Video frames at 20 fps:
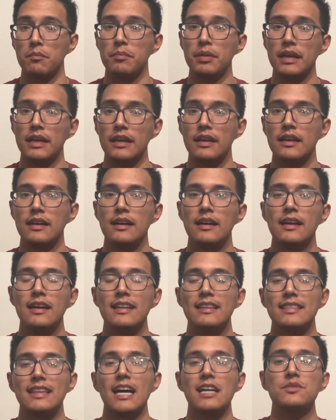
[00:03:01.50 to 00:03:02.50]
B,
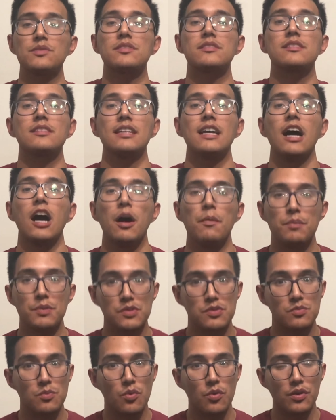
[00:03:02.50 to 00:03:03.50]
that's what's gonna help
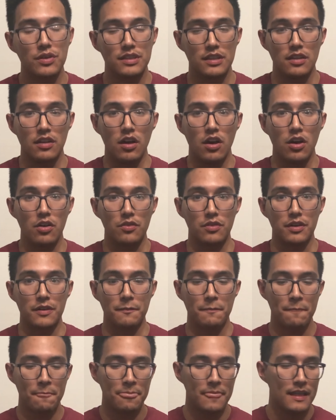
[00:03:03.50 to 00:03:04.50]
us more in the long run.
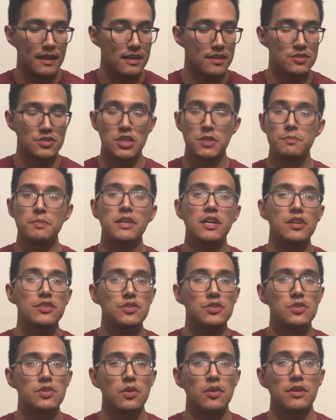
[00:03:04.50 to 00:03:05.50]
Just because
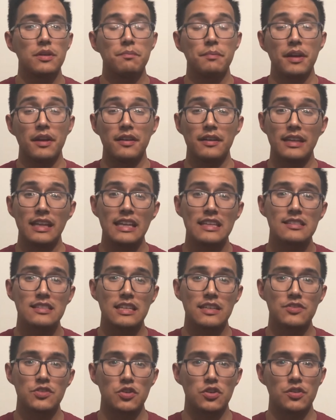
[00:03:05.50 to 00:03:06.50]
you throw on a pair of knee
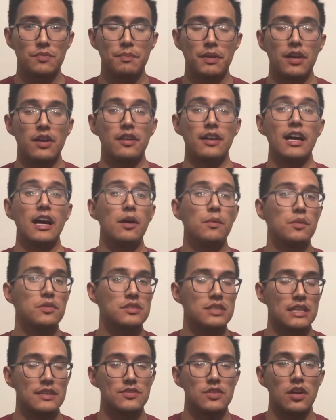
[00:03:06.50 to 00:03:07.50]
sleeves or a pair of elbow
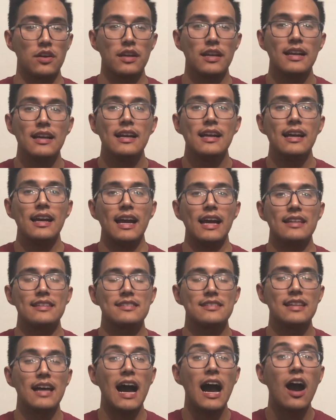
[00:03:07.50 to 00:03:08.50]
sleeves on,
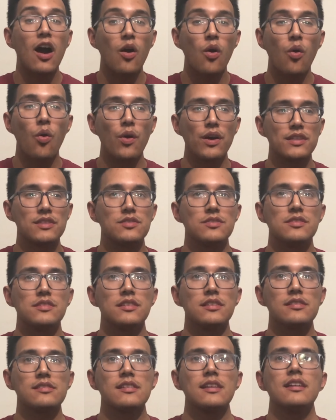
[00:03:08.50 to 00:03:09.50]
it's not going to
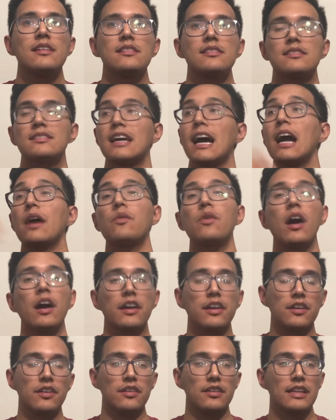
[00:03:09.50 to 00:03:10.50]
just
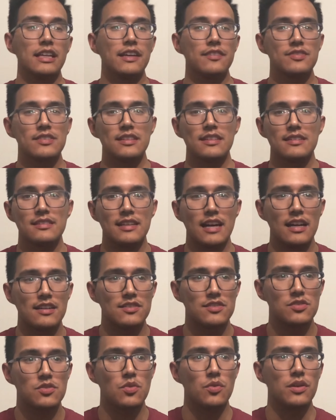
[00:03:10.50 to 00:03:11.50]
skyrocket your lifts. It is not
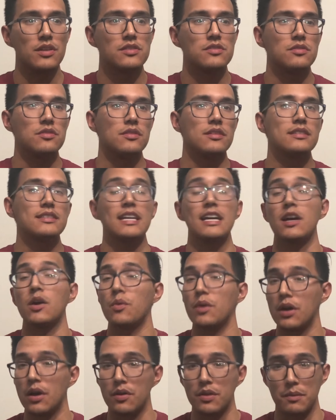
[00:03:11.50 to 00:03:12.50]
just going to take
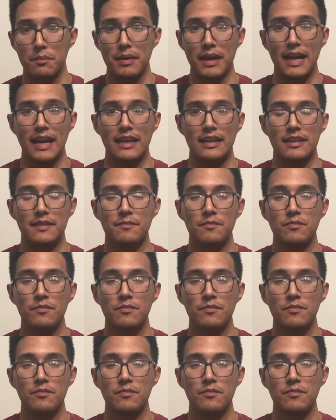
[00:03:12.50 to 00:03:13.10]
away all the pain.